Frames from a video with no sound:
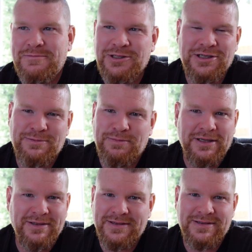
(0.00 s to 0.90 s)
just
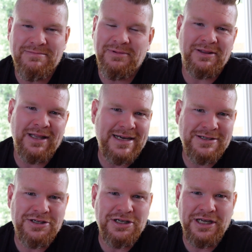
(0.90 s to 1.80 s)
because
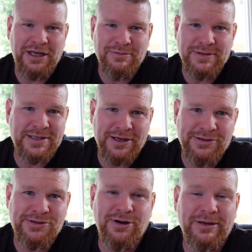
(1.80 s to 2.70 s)
last year he was so
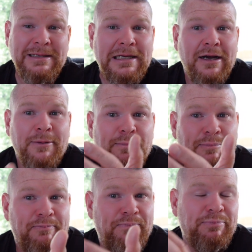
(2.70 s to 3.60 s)
strong.
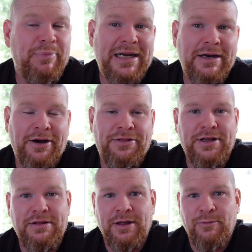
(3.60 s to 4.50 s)
But I
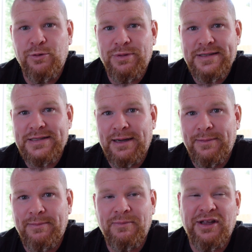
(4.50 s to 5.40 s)
think there'll be
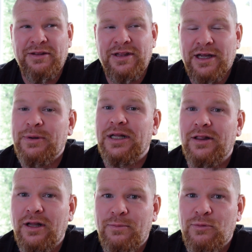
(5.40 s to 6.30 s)
a
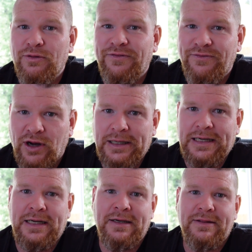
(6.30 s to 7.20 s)
lot more fight
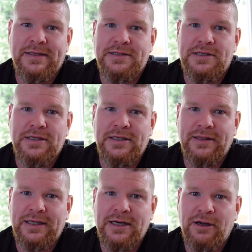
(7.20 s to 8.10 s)
in it this year.
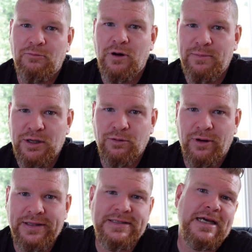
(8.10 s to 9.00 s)
Than it won't be
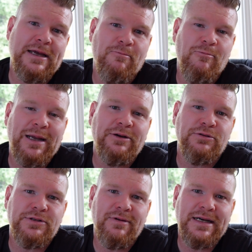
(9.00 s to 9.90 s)
quite the same
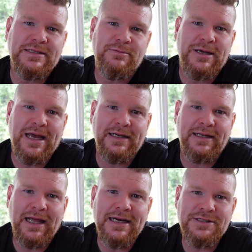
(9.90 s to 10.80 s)
one-horse race we had
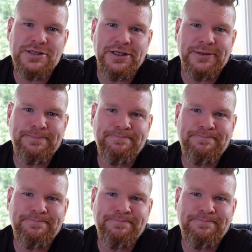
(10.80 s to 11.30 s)
last year.